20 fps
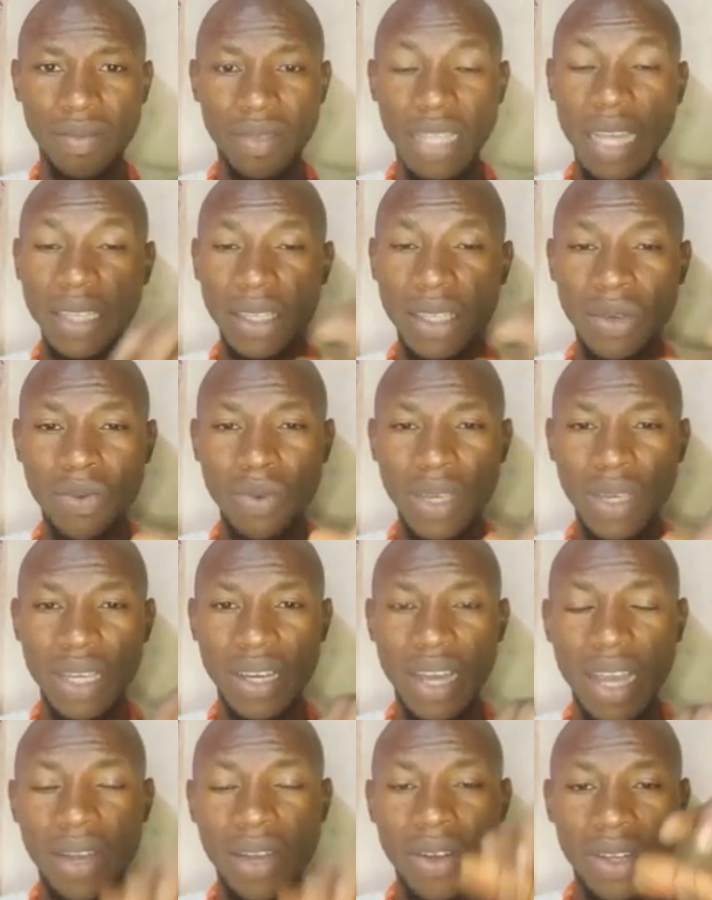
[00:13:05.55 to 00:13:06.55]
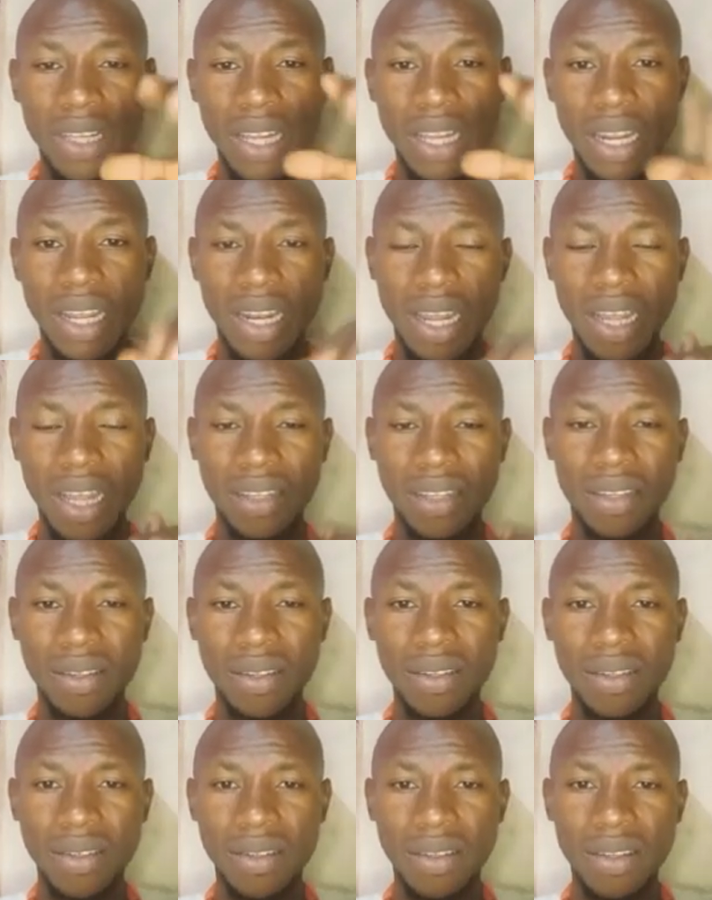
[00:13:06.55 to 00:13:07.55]
That same week, I got an alert
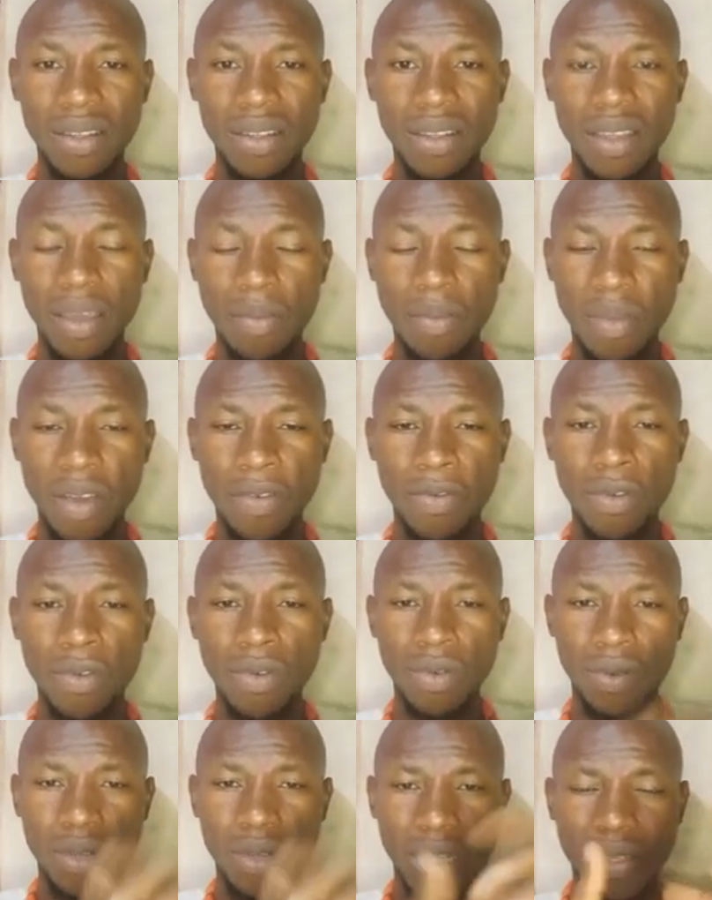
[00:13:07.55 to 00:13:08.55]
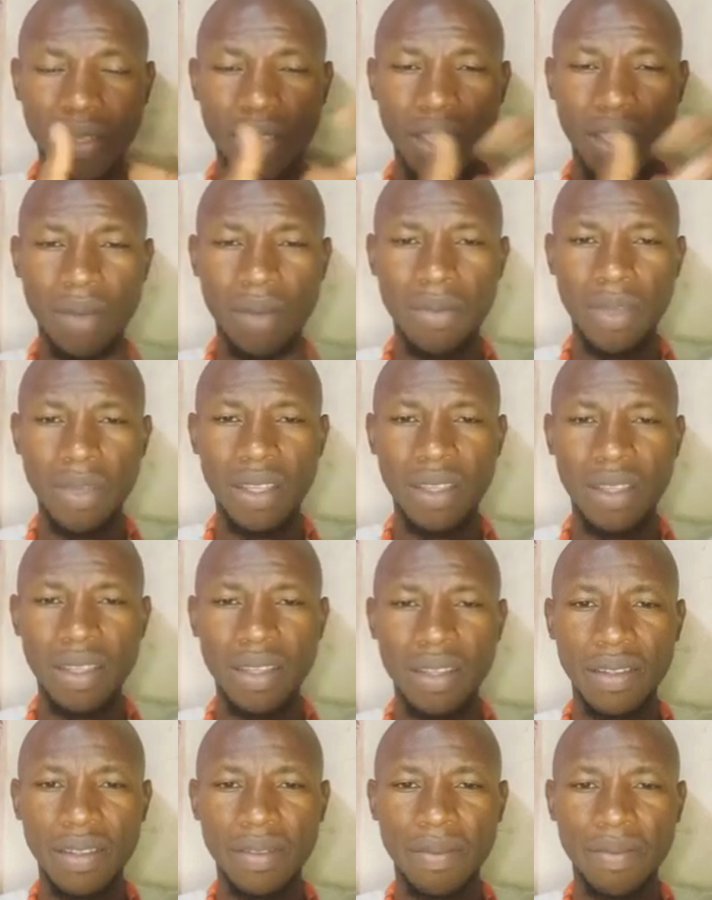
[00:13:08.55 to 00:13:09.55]
in my phone that scared me.
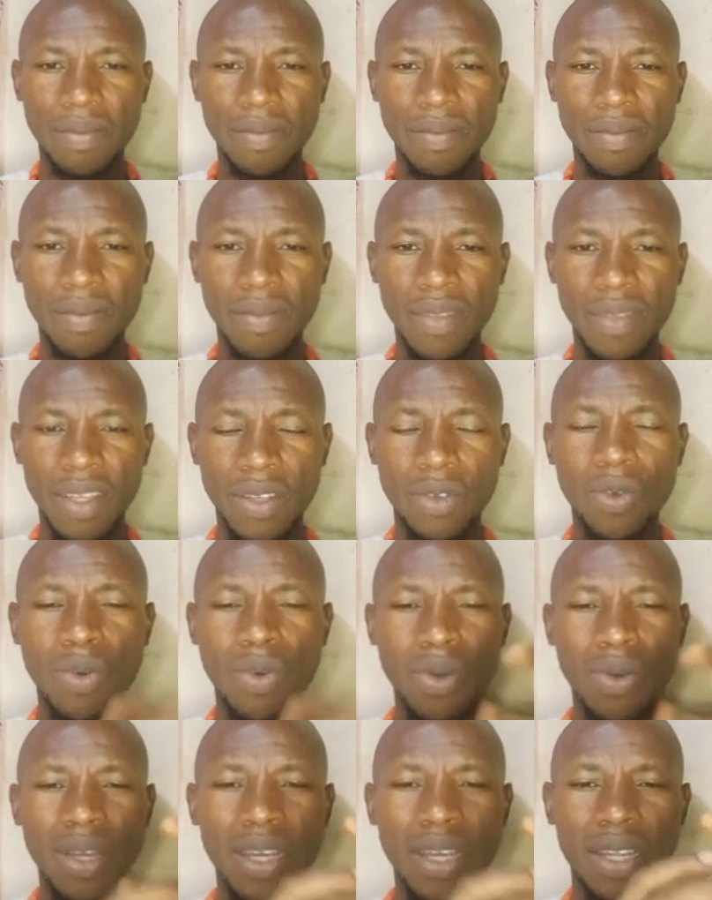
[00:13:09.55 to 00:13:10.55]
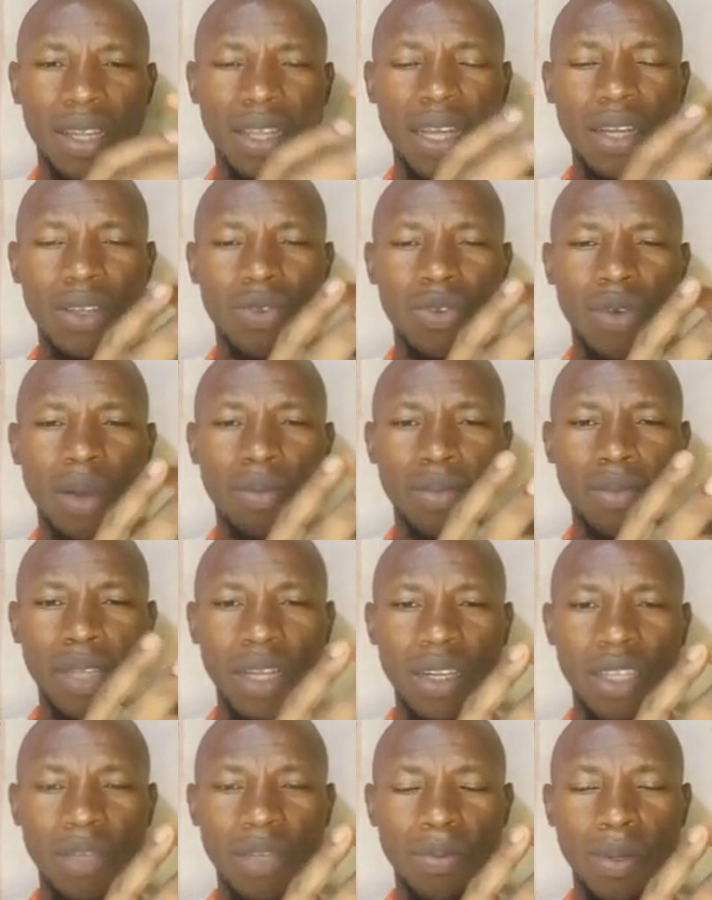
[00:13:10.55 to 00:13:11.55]
So that is why I'm
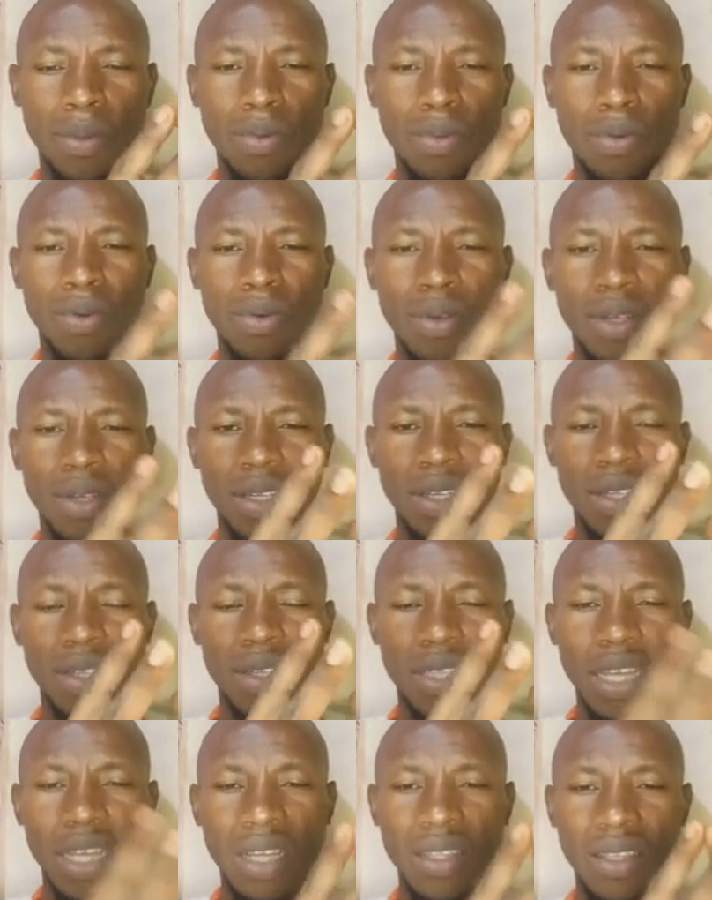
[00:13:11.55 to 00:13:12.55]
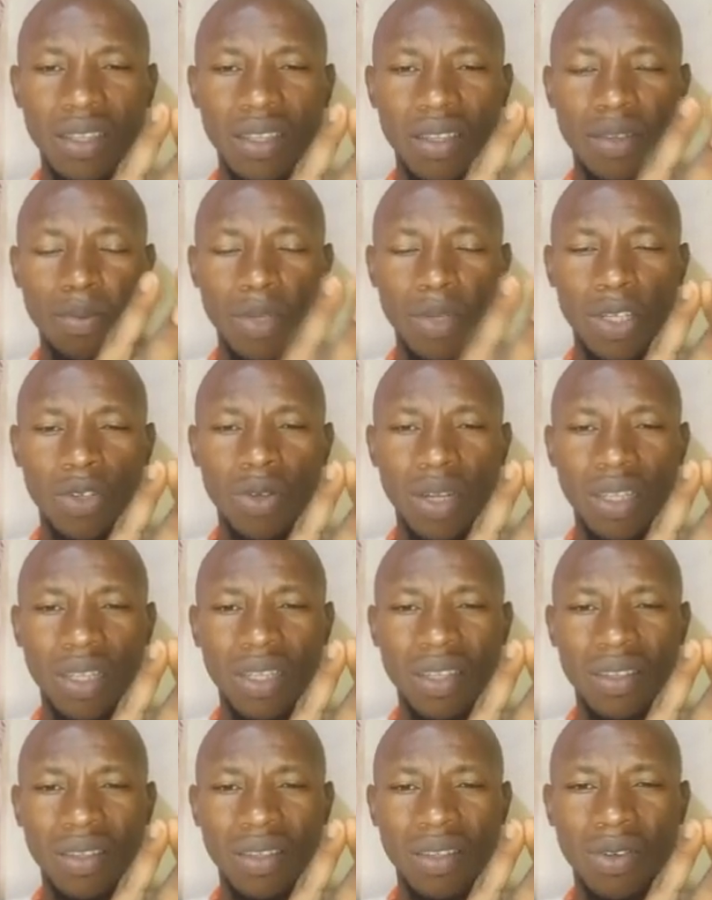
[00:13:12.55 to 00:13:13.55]
telling people, take this spiritual
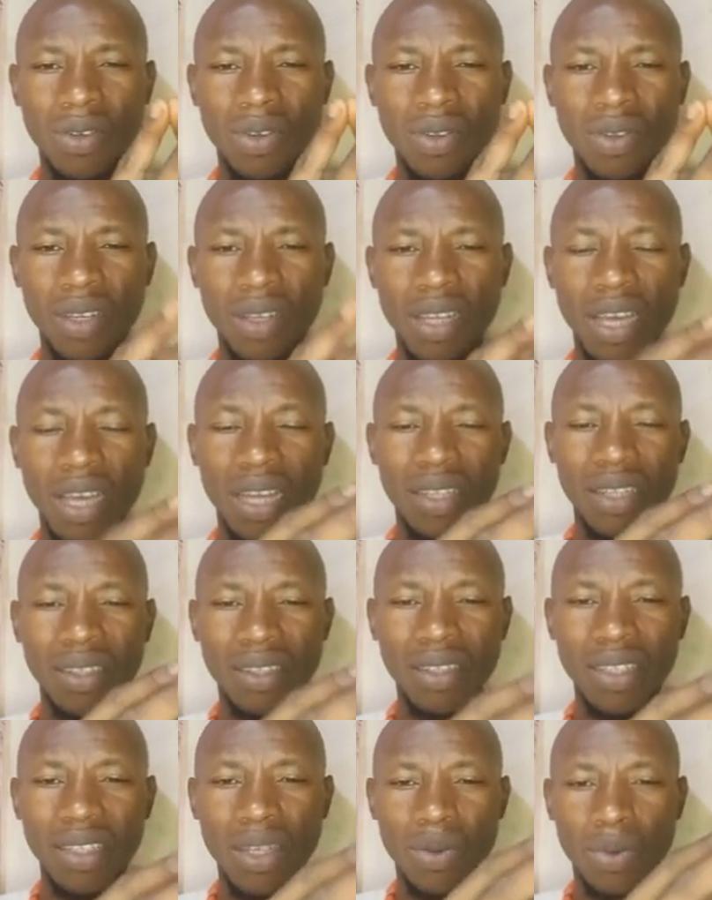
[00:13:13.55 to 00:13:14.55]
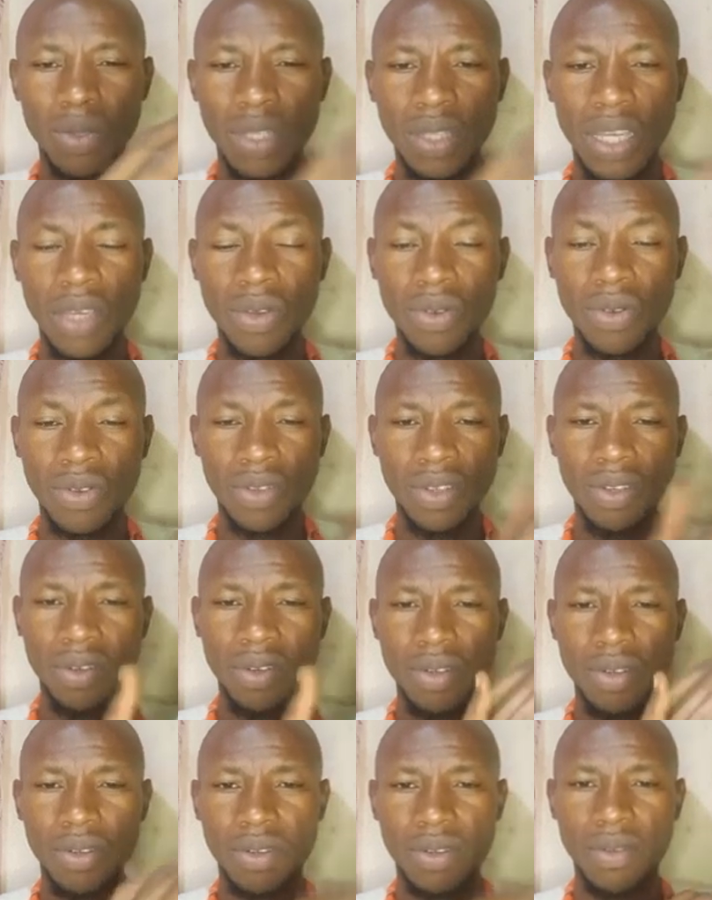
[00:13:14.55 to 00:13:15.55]
thing seriously, and they will take you
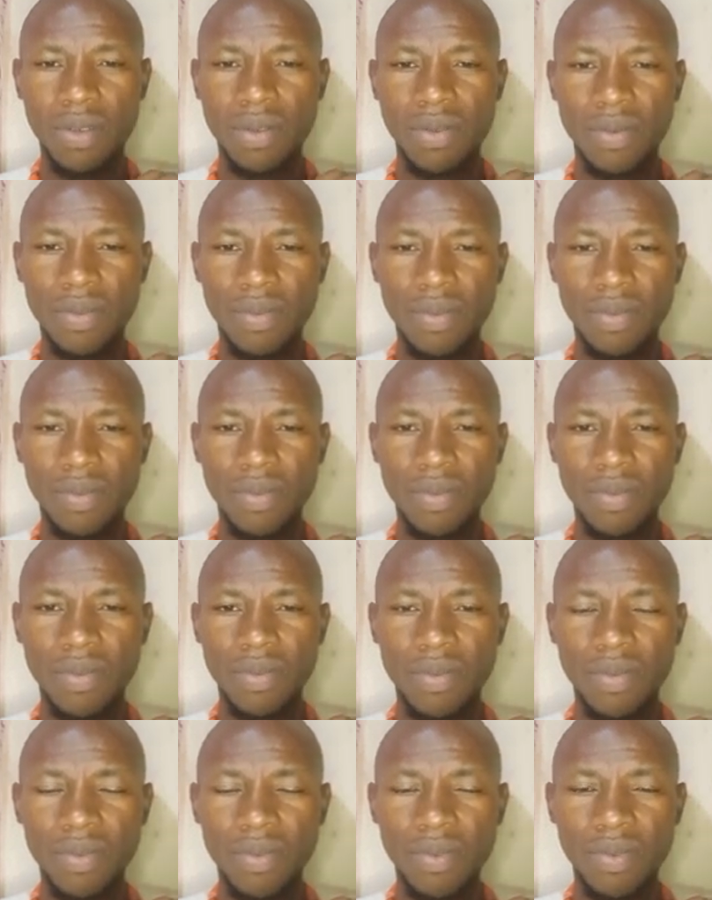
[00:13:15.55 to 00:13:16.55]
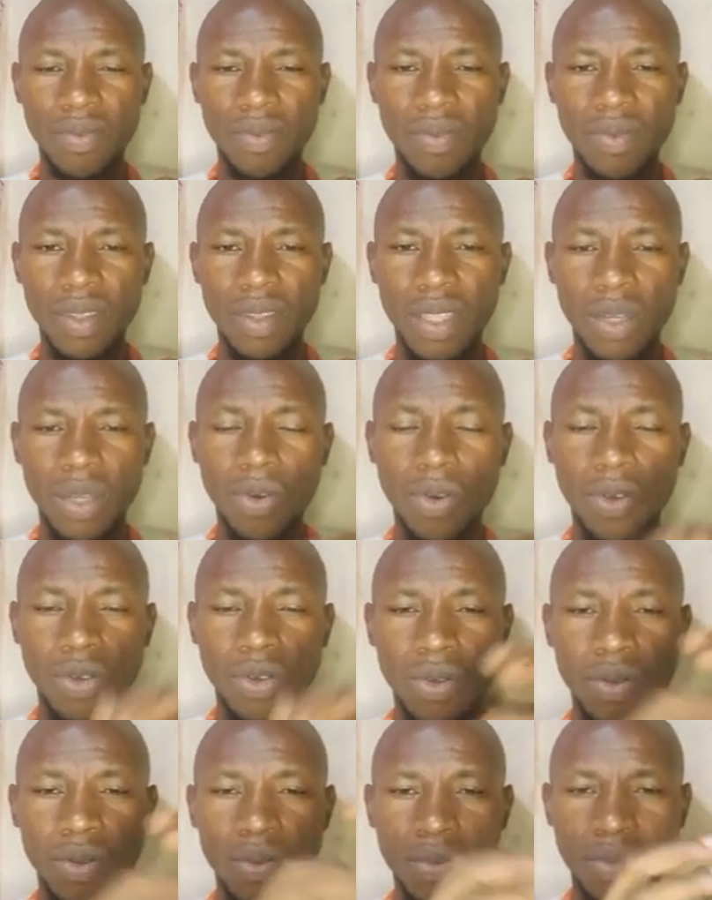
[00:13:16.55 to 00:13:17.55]
serious. They will
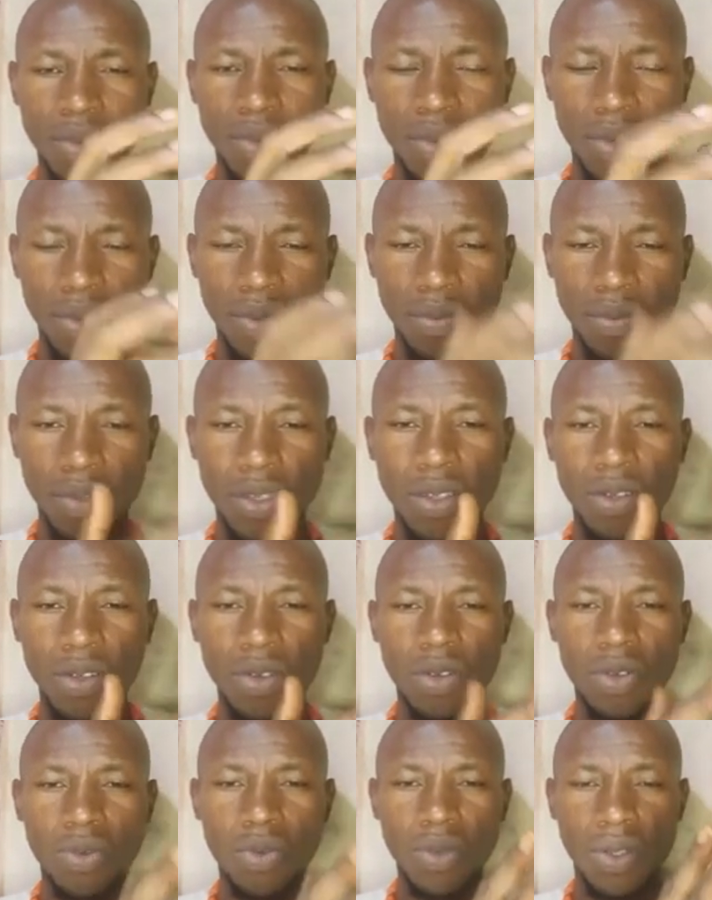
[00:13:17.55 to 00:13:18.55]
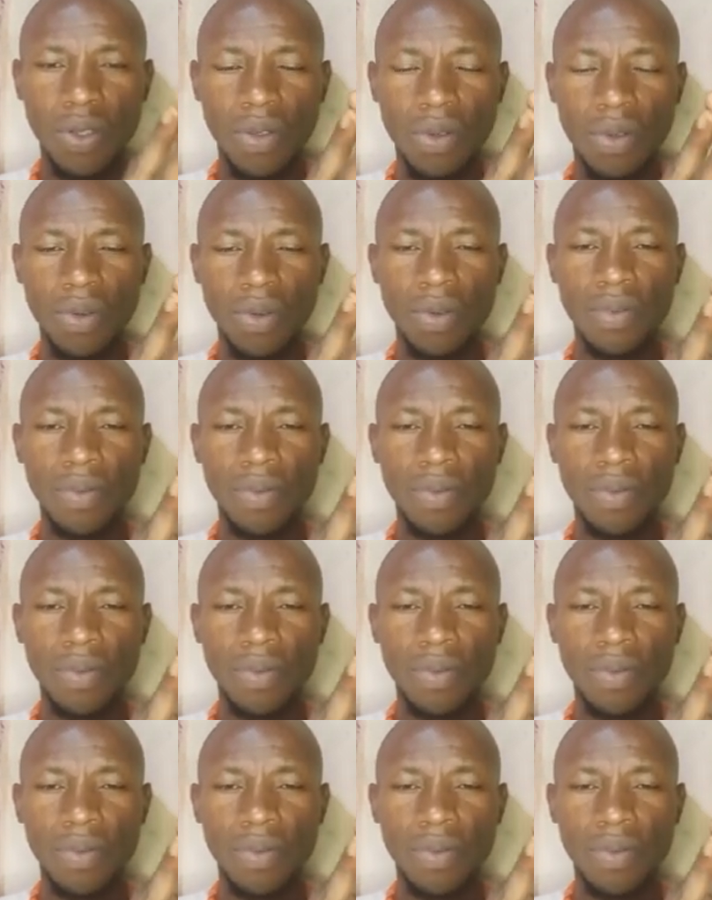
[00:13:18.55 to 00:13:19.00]
also be serious with you.